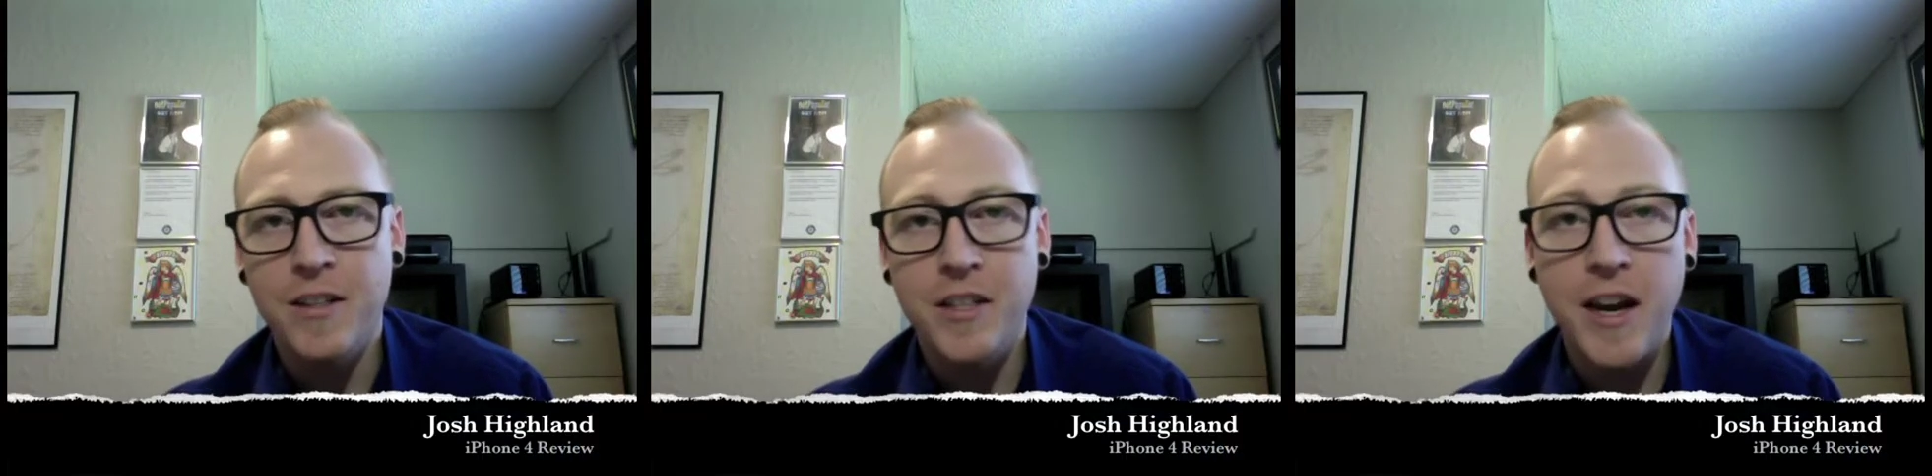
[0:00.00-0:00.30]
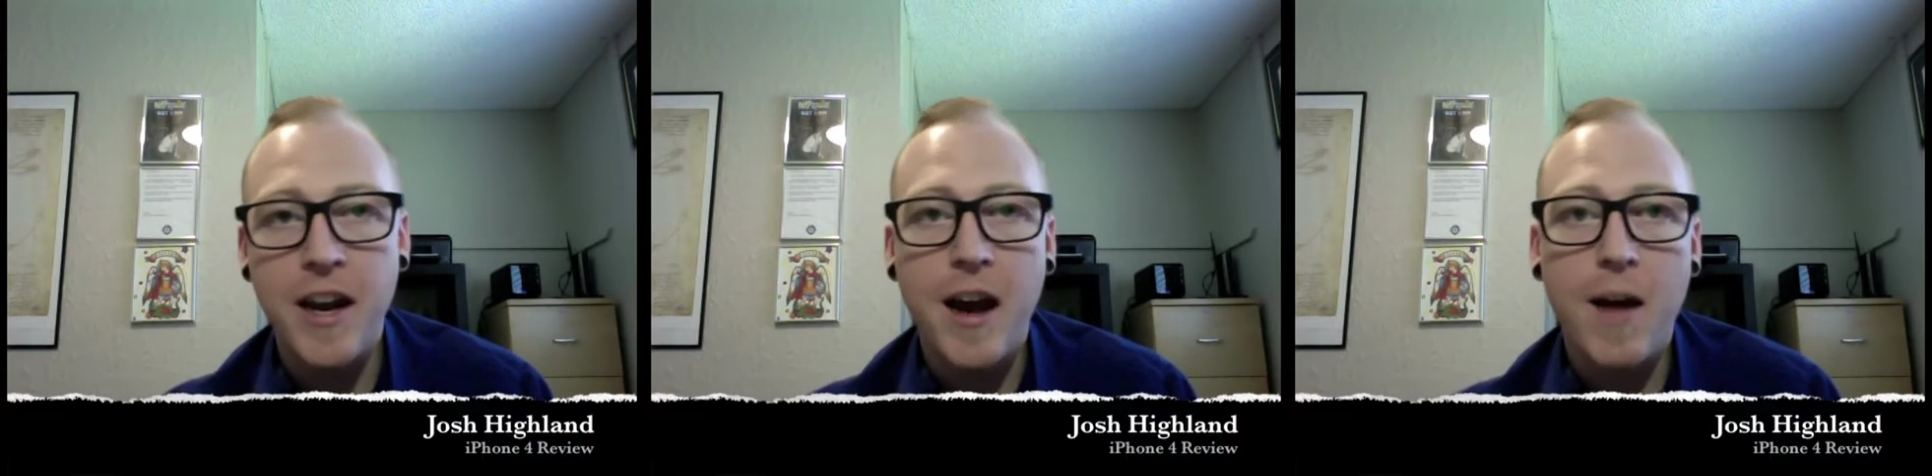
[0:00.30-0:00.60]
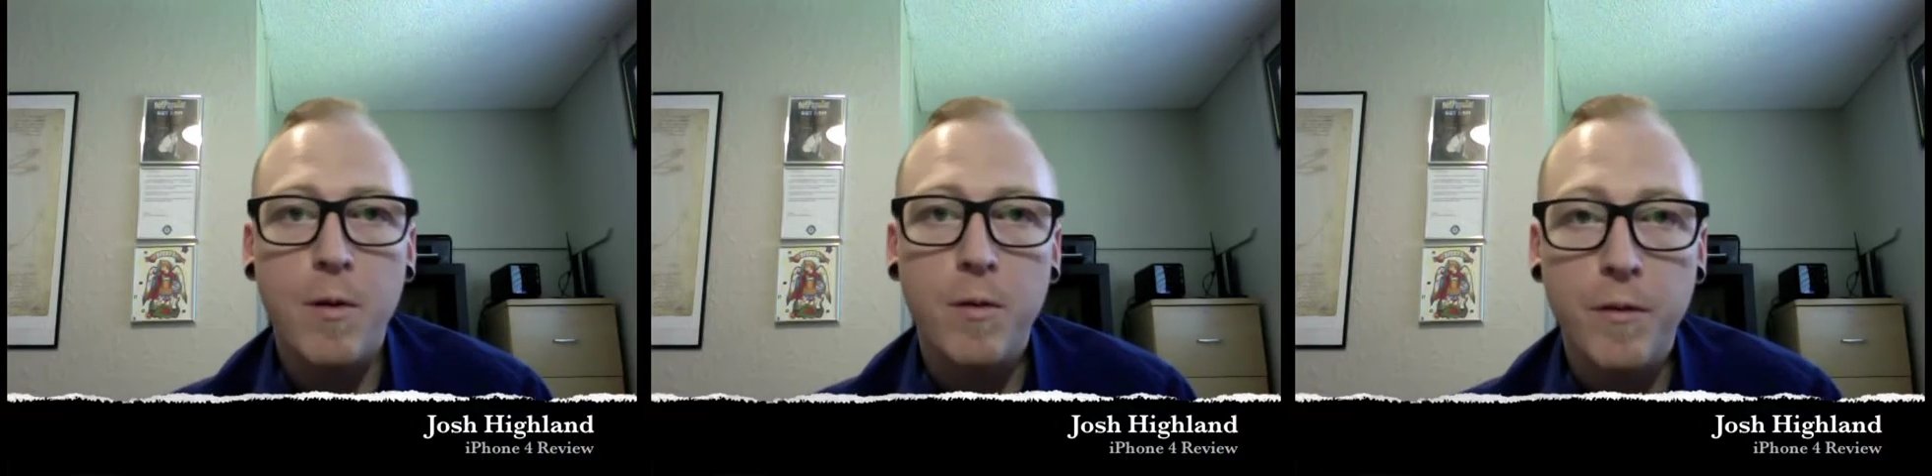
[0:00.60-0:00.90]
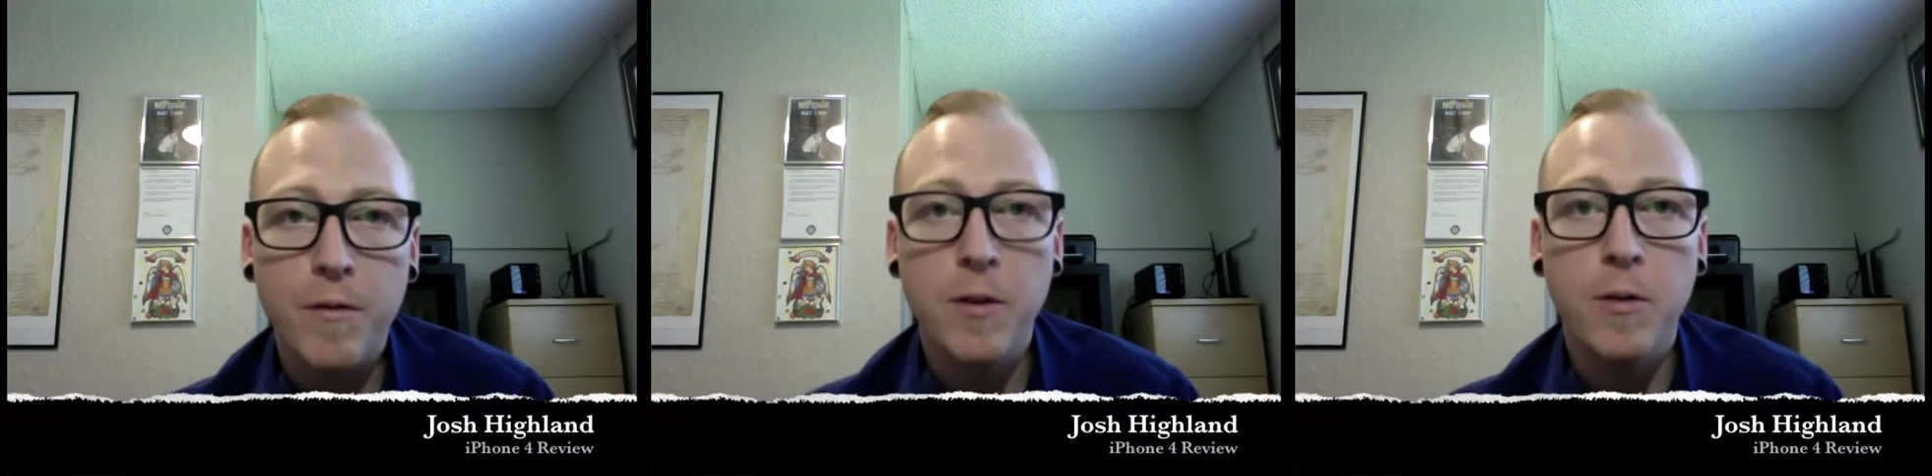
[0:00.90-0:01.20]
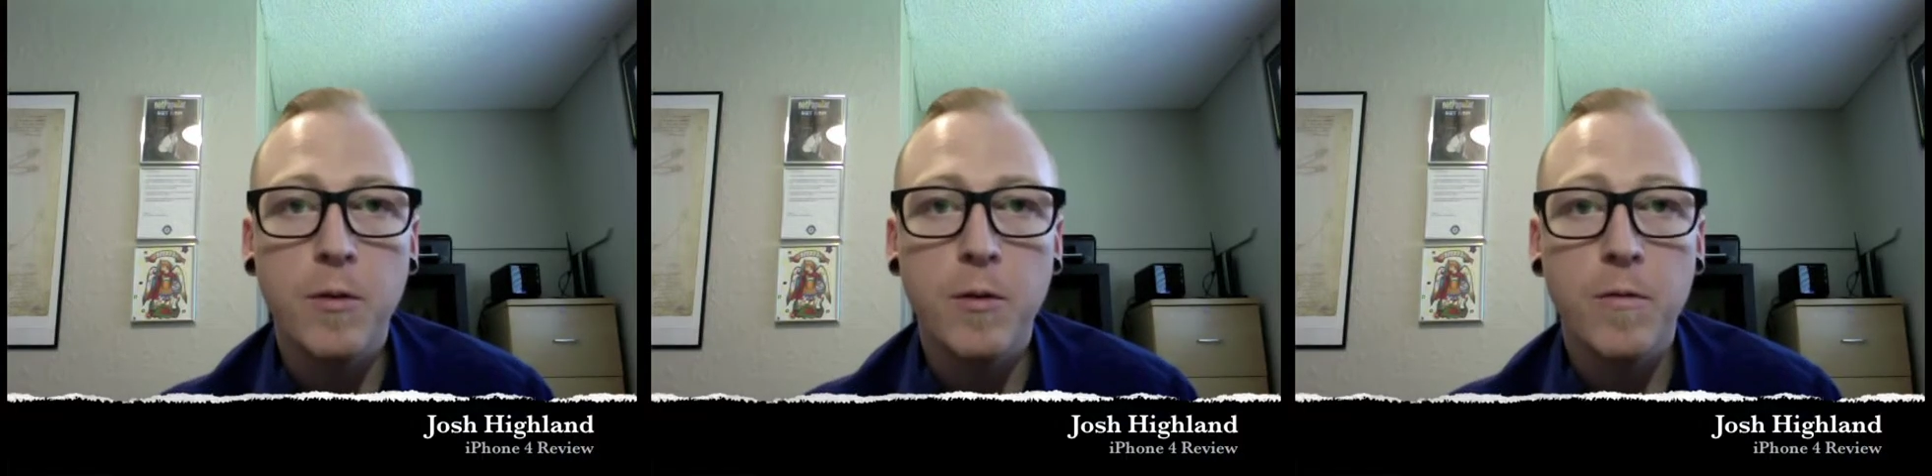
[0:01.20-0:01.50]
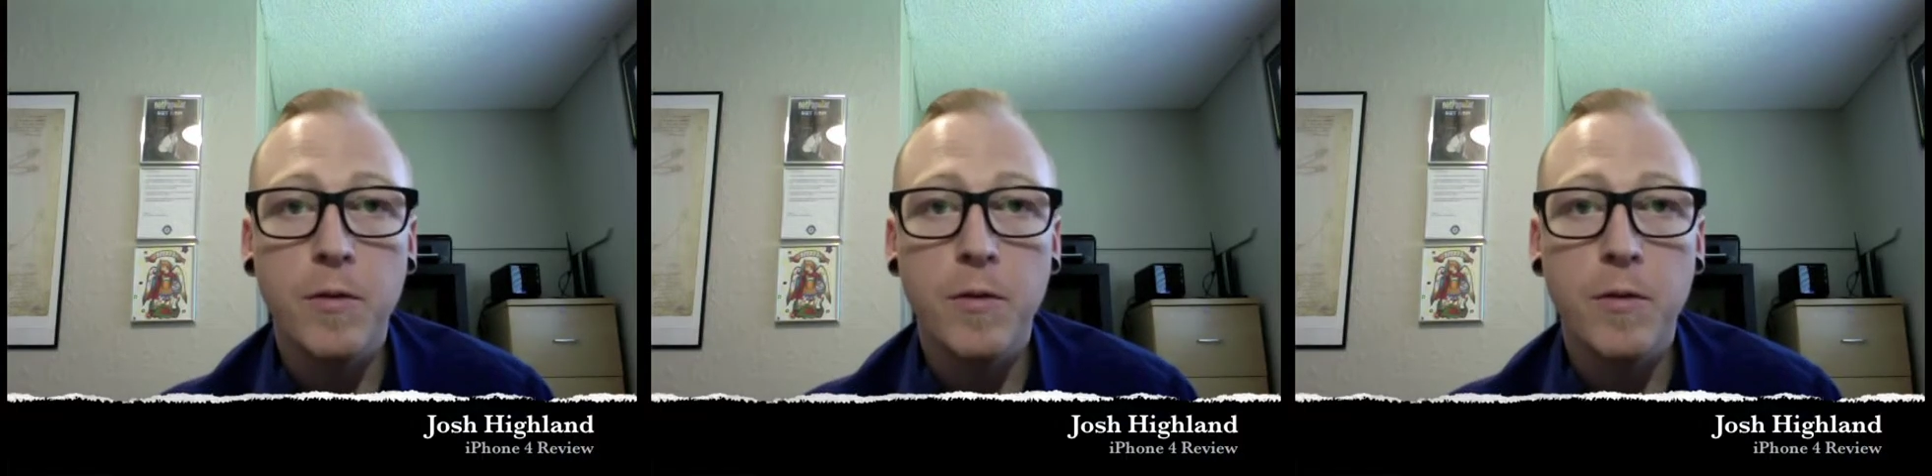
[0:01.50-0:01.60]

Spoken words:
Today I want to review